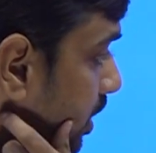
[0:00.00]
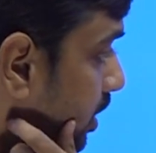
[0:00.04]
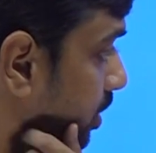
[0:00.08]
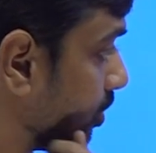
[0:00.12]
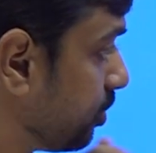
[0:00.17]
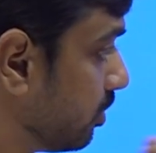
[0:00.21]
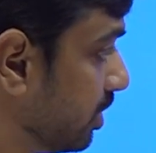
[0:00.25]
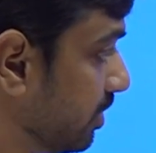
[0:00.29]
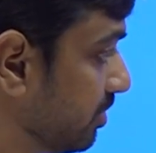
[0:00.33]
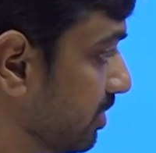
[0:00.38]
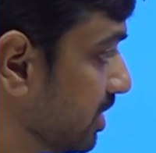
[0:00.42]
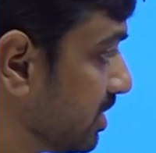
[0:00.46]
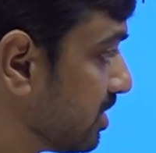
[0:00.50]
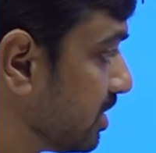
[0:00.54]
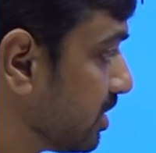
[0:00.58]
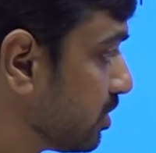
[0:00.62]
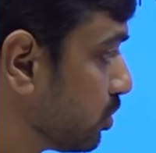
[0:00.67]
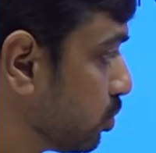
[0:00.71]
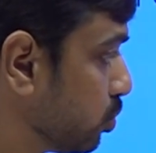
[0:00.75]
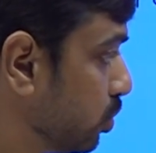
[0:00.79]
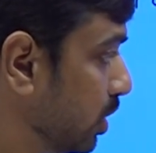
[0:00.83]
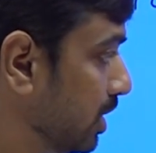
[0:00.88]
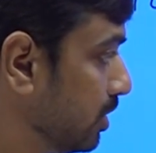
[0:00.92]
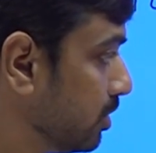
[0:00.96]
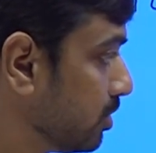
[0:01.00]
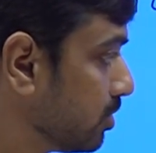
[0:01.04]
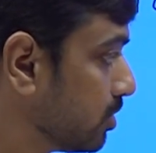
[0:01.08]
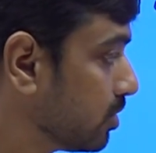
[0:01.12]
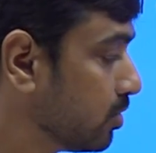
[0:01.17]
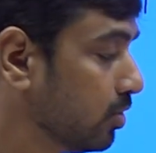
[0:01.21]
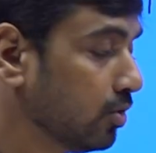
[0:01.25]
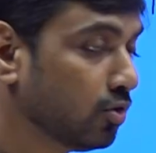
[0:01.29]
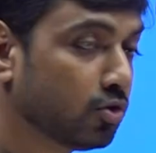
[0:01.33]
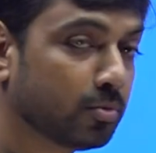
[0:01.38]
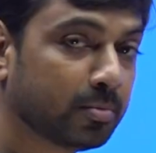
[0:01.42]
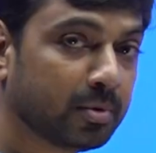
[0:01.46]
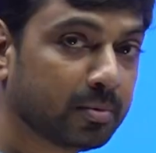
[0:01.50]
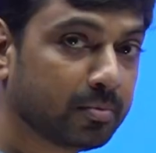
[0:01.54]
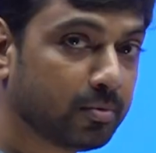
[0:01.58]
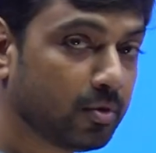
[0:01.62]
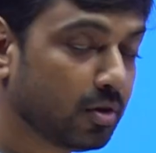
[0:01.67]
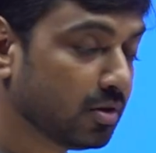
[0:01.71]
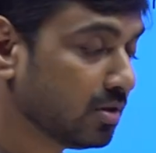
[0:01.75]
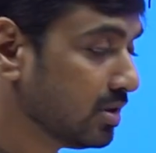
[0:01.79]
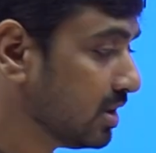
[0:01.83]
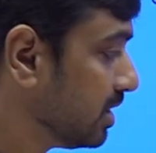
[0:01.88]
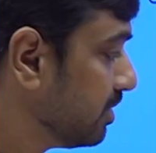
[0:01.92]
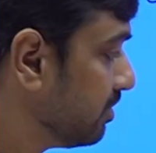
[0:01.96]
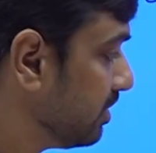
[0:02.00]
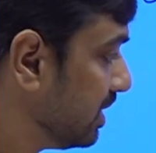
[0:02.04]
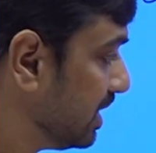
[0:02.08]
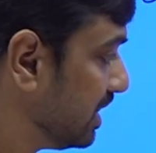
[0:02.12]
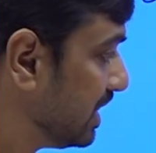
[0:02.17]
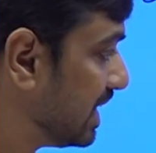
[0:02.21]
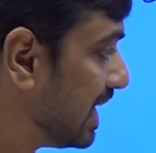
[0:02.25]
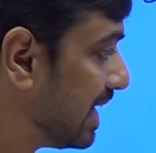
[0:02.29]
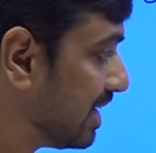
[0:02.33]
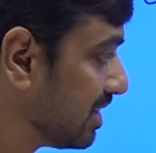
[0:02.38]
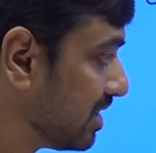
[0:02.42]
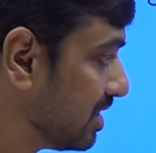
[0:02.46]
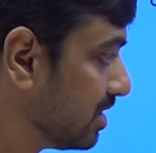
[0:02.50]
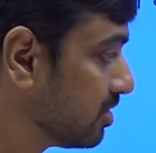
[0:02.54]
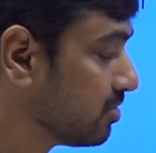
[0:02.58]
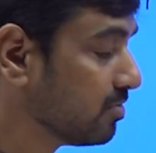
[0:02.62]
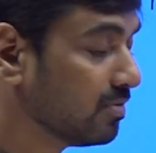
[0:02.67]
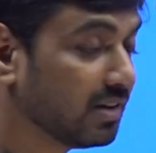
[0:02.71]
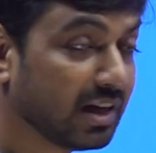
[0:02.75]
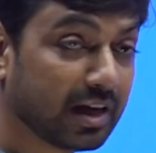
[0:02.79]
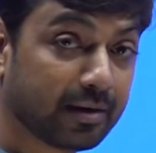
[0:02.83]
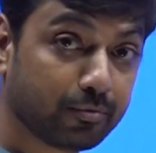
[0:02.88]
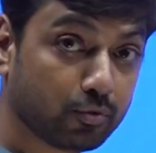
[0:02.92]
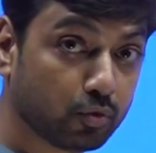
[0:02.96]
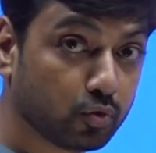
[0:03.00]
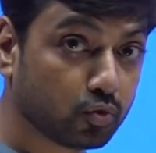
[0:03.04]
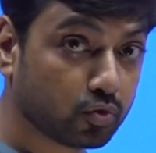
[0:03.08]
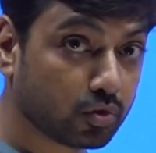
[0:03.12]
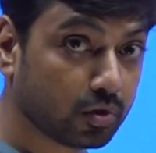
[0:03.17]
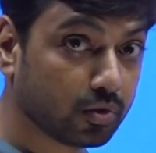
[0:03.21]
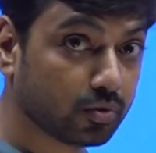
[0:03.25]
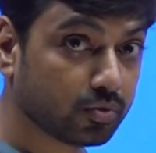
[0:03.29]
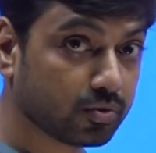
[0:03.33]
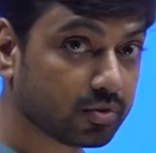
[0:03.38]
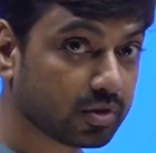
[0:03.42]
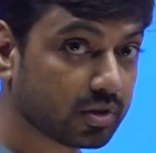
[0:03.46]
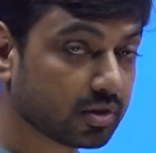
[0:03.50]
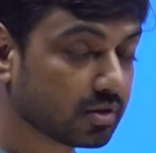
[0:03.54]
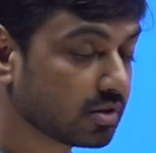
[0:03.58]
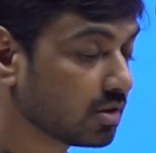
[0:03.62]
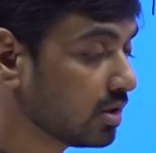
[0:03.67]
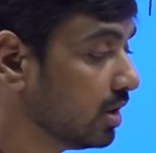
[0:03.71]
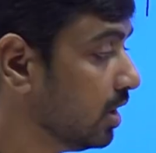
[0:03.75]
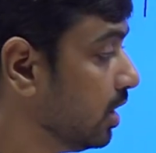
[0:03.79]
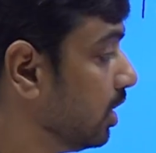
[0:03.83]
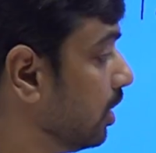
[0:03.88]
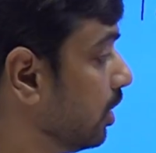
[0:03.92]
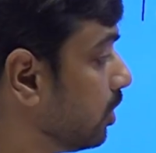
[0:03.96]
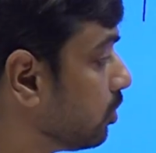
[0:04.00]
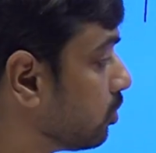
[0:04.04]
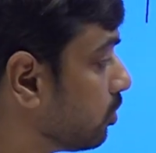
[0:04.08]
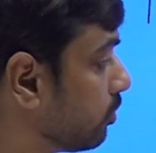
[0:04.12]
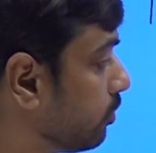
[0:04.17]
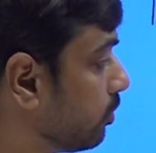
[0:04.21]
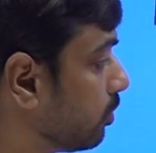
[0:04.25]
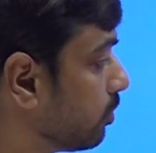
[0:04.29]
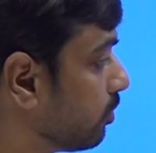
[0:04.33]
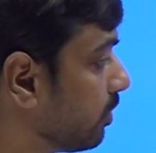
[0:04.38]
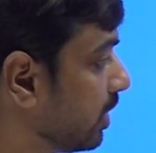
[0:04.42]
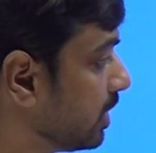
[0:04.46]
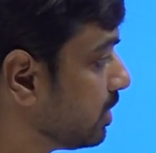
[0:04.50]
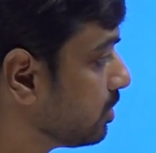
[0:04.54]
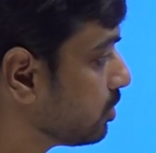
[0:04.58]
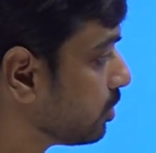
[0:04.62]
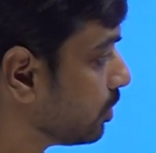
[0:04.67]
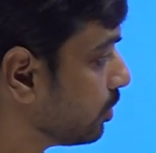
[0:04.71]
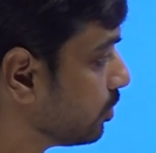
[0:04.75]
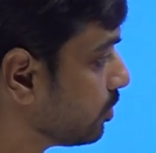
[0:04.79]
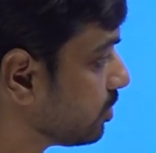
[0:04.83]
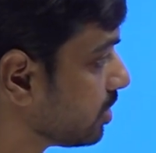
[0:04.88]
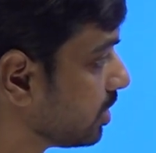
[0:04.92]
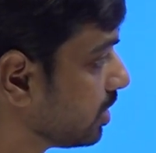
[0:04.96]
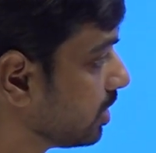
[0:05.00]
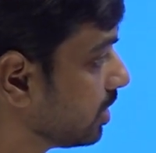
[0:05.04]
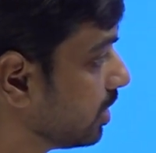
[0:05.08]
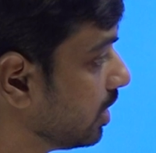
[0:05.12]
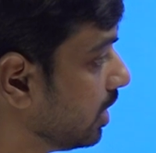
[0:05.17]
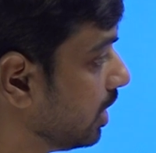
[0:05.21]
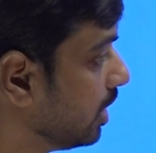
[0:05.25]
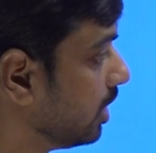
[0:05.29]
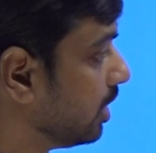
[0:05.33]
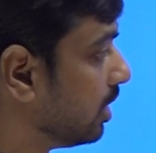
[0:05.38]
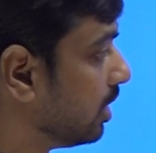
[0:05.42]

So, if this square root is going to be positive, in that case, we have two solutions. So, for one solution,